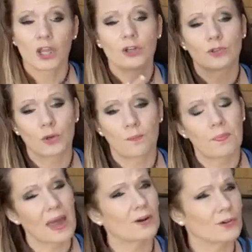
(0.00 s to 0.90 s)
you do
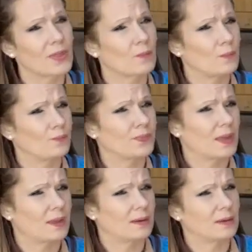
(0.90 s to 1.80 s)
better
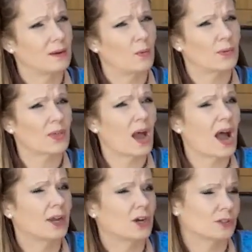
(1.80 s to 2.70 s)
than with the
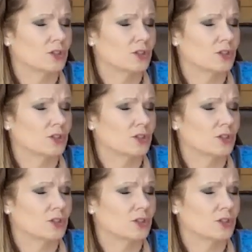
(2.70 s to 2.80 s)
higher.